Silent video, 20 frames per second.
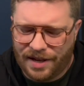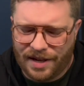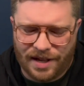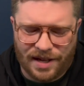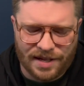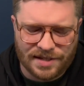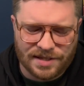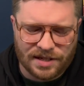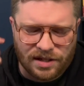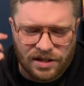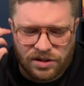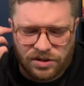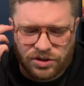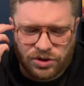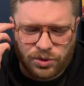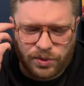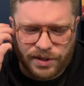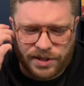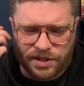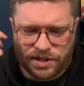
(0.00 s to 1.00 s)
it's a little
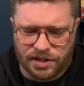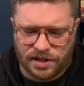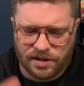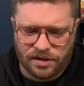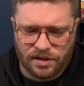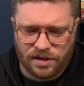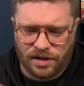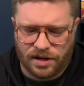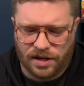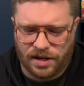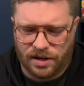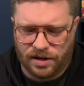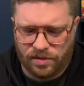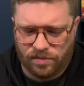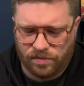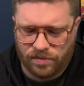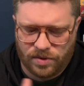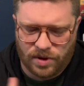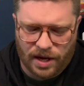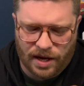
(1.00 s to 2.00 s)
twisted in
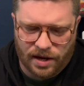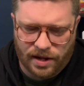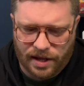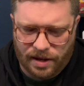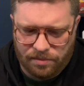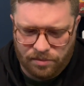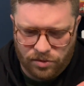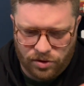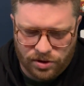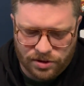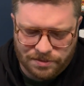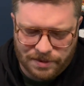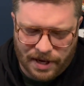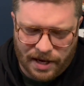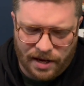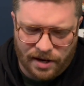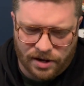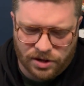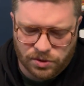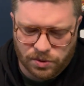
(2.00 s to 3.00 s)
how those
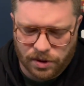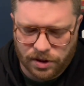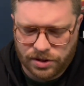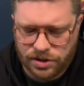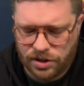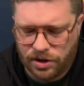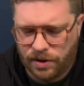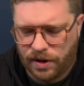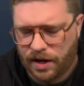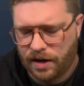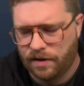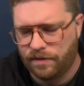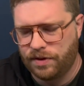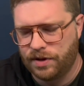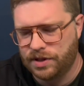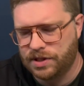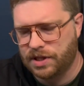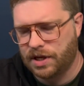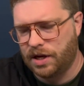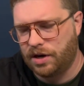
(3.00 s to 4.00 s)
mechanics work. So you have
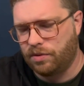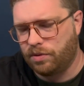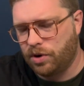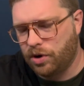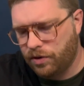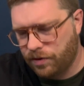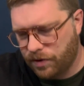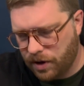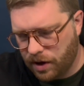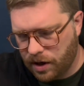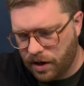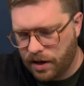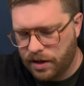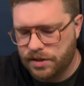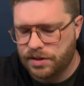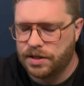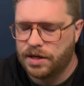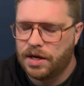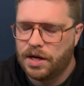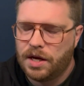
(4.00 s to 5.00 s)
this kind of row of
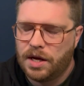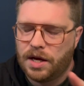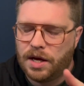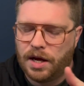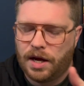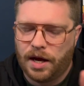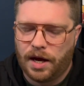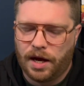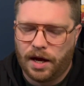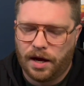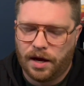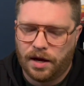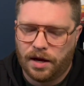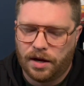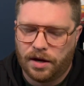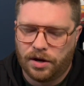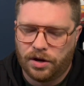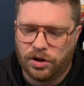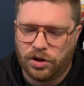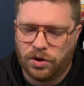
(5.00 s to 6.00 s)
cards,
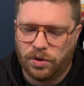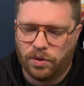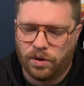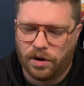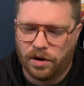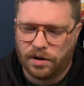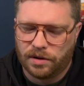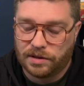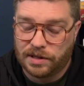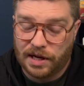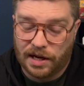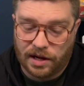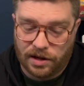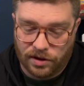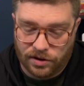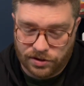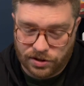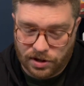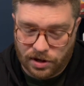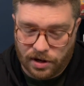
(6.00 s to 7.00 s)
and you are taking
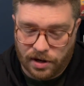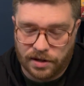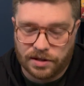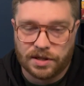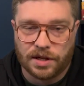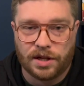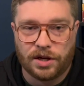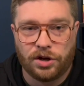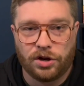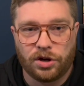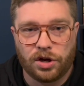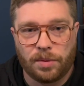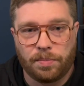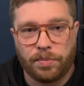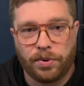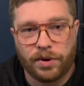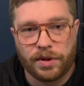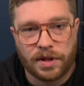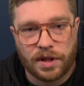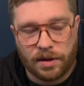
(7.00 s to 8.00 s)
those cards, and then you're going to
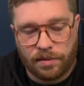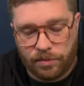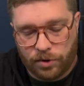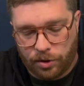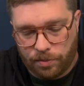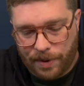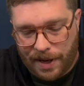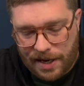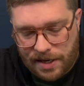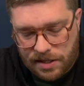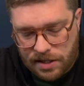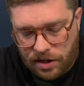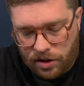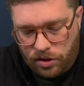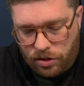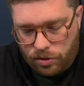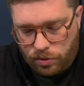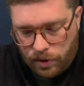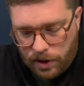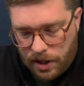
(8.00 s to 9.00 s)
put them, you're painting
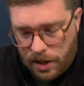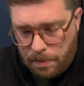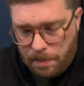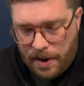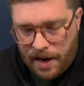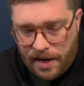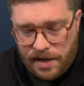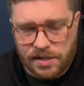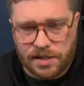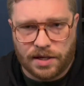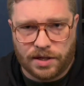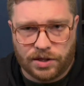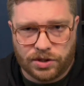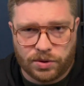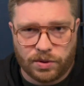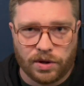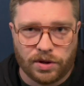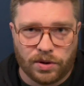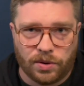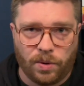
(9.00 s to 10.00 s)
3 paintings
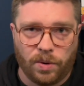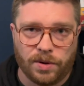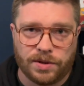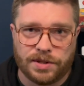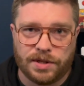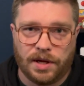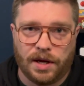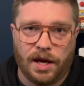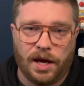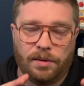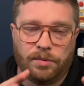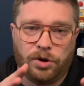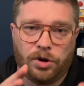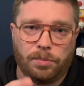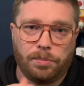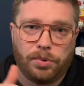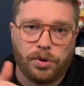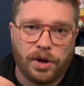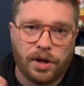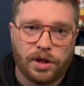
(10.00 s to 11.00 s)
throughout the course of the game. You're
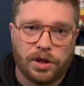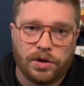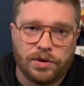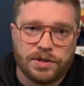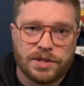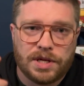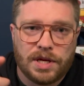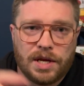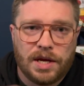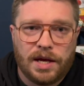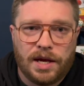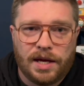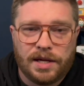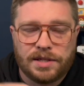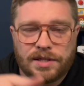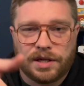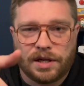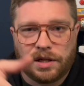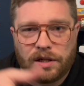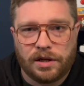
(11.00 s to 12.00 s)
putting those
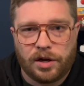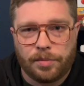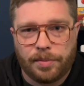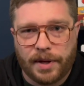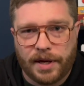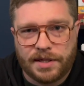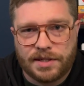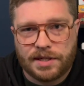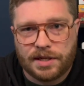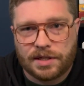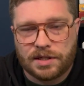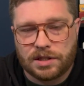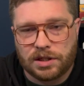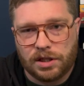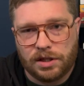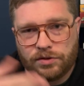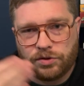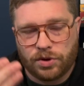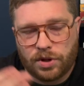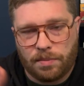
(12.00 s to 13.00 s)
into clear plastic
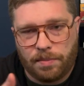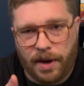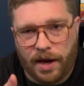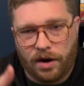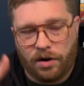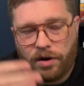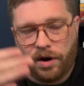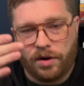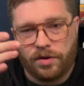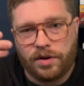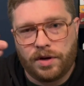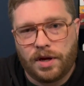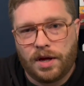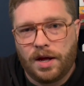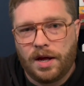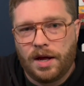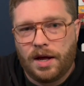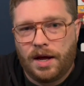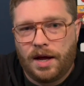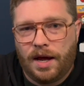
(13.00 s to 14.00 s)
sleeves with a background,
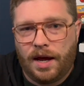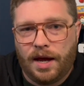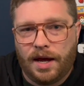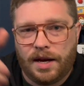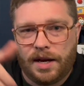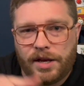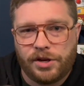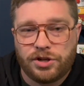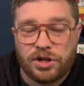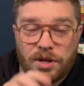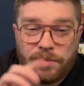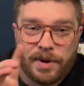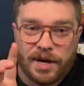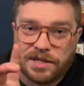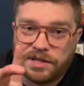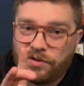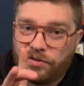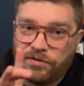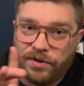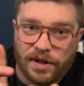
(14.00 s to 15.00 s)
and each of them
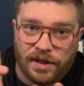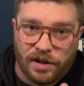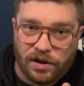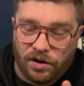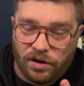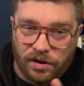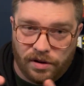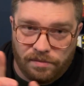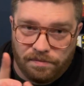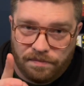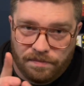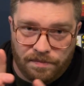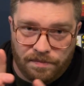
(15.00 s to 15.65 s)
has a fun little,